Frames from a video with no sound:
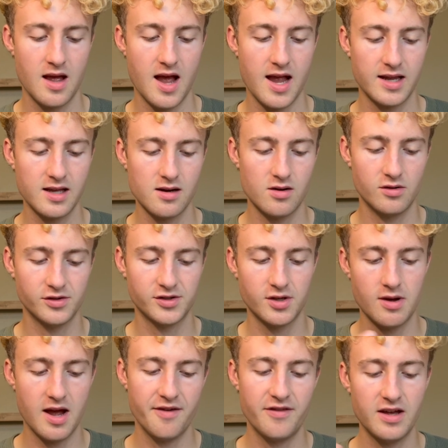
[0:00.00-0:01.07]
I can
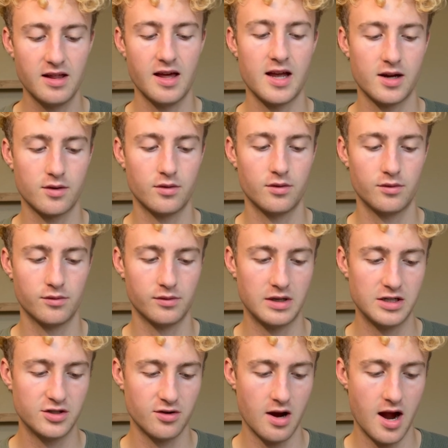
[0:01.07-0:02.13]
also have it like
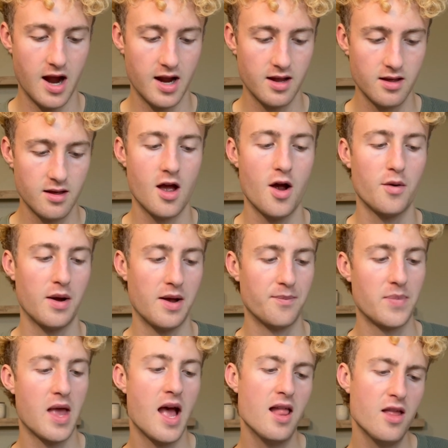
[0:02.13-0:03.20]
retry. Okay,
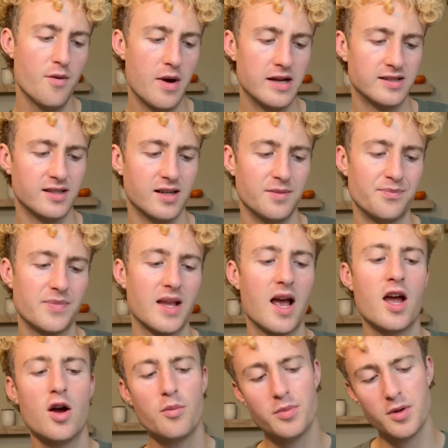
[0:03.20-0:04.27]
hello Isa.
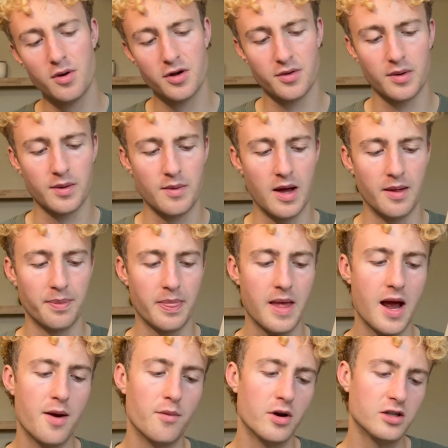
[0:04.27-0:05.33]
I hope you are doing well.
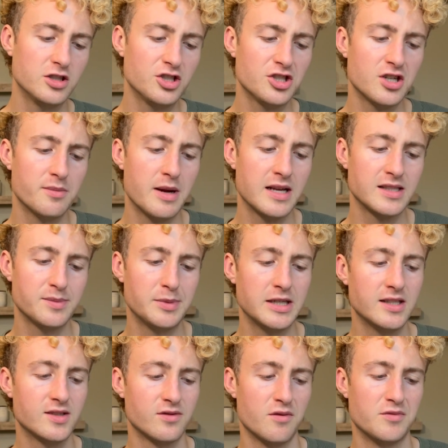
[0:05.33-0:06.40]
I wanted to share my
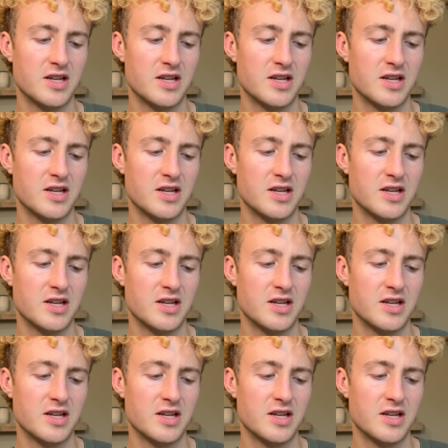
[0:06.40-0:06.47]
experience from